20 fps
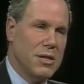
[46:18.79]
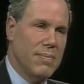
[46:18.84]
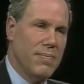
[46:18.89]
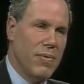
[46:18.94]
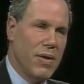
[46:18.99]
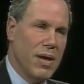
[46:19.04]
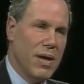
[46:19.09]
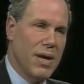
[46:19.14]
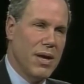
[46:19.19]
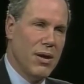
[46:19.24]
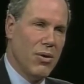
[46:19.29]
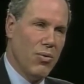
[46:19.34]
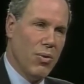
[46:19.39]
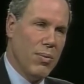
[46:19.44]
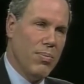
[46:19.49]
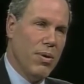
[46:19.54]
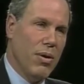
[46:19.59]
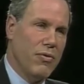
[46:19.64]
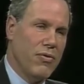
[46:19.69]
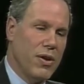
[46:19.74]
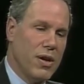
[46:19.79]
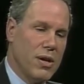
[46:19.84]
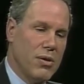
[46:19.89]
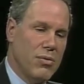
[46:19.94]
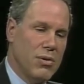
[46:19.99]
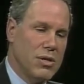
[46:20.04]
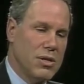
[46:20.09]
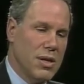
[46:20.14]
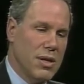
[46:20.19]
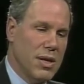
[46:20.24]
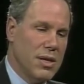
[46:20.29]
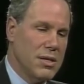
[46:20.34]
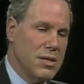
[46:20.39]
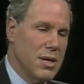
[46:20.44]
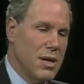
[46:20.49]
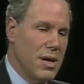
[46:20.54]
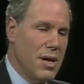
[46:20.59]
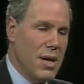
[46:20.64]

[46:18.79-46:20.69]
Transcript: and we both took a risk on this.